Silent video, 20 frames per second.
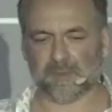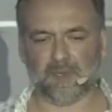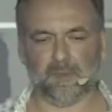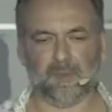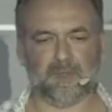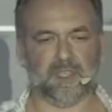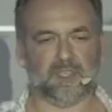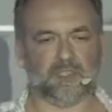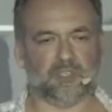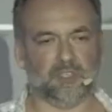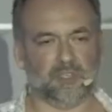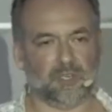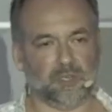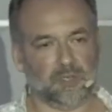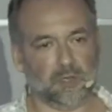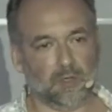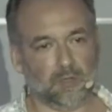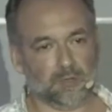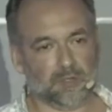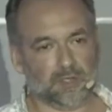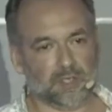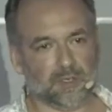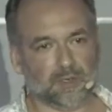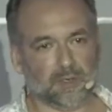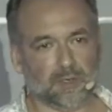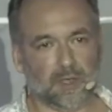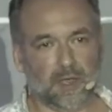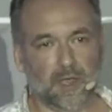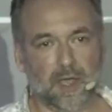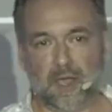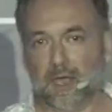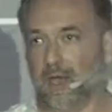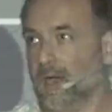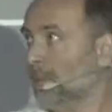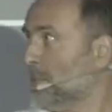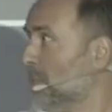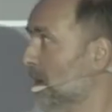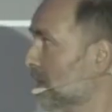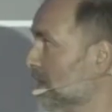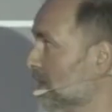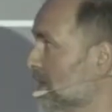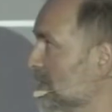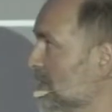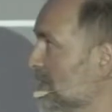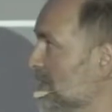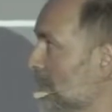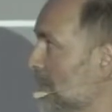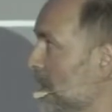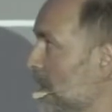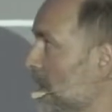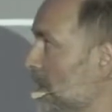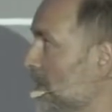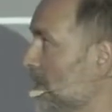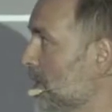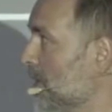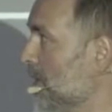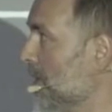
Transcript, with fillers: optimization technology, but some other